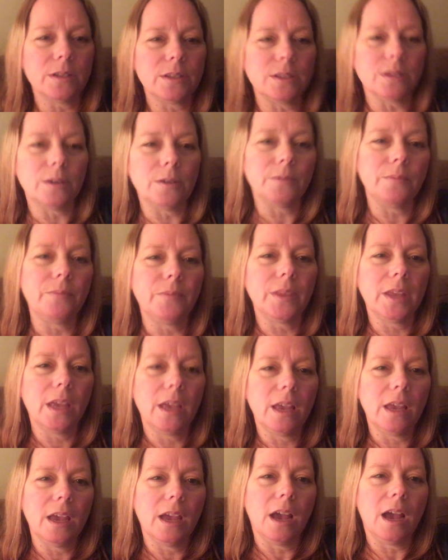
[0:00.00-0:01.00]
So
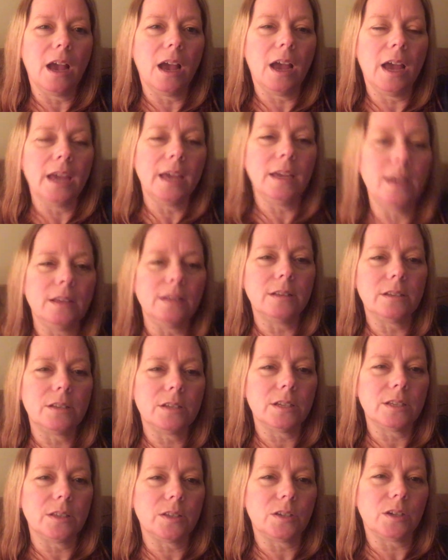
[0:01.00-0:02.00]
I
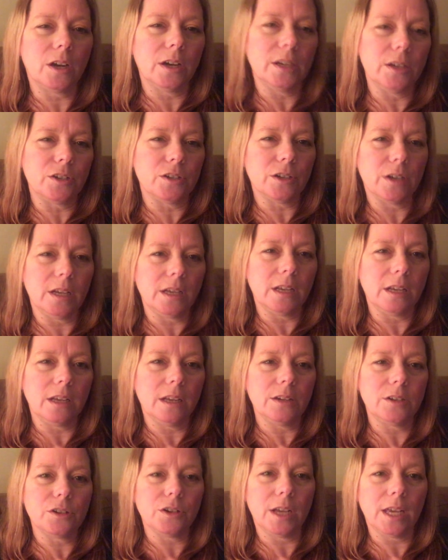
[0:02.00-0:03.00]
just started
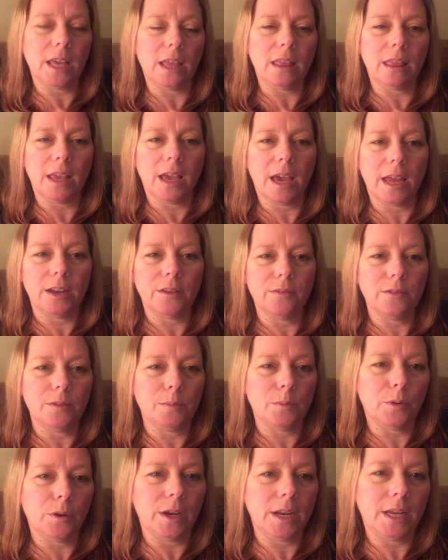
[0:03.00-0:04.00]
drinking that every
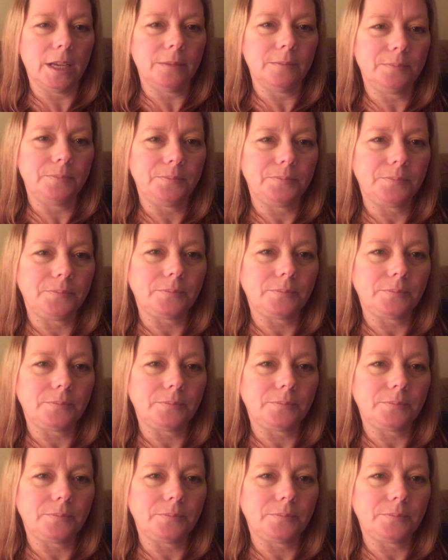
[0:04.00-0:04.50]
morning